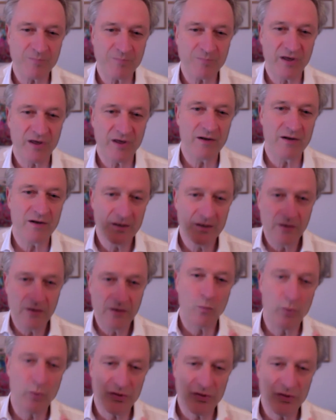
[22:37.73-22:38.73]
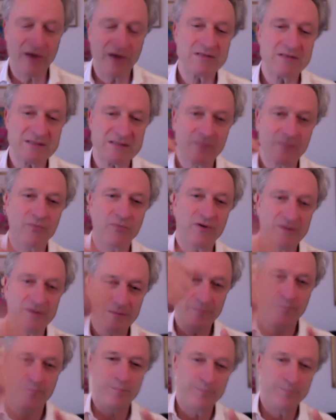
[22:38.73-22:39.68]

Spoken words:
yeah, without someone